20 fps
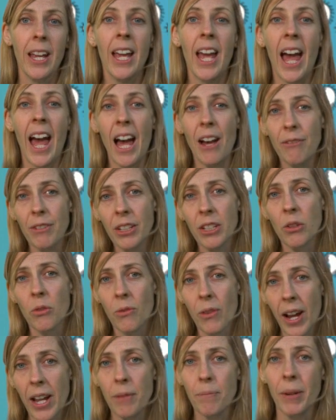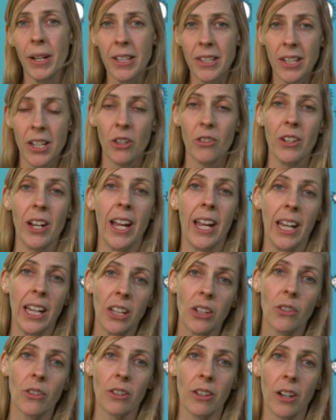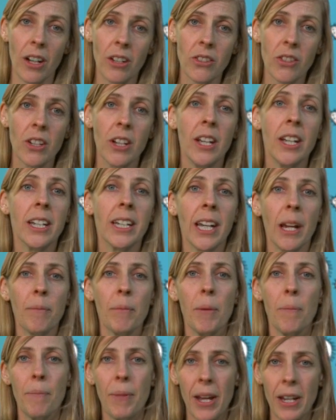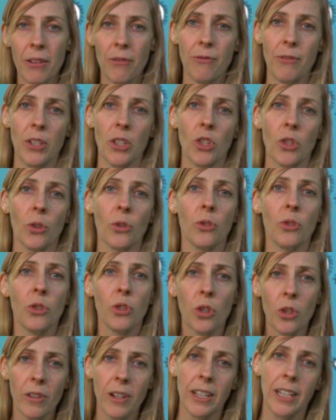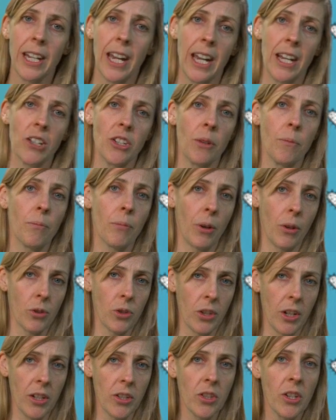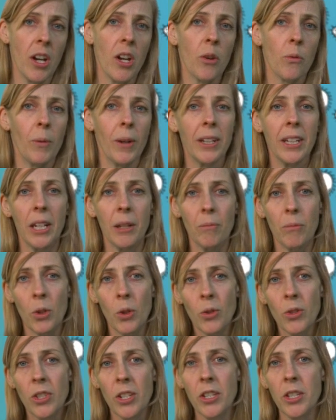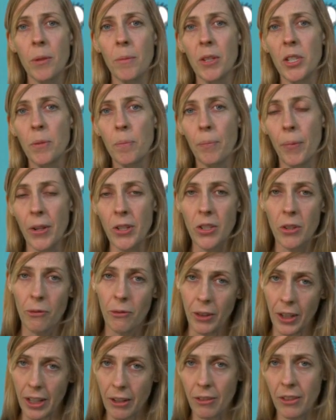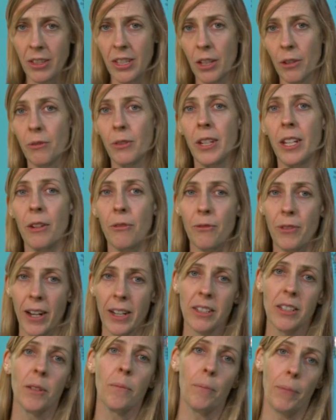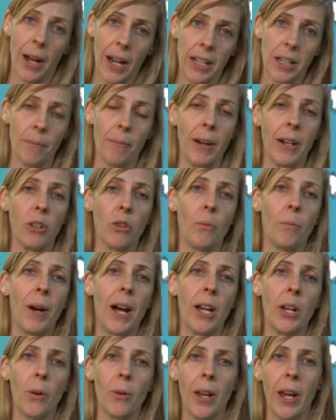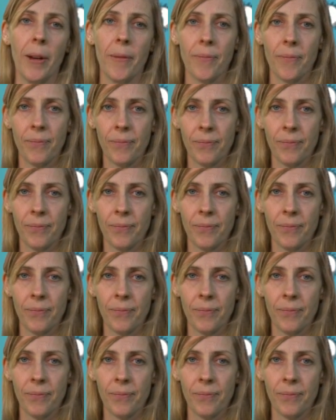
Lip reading: Having the right bacteria in your gut can be beneficial during the aging process when the immune system is positively affected by the microbiota.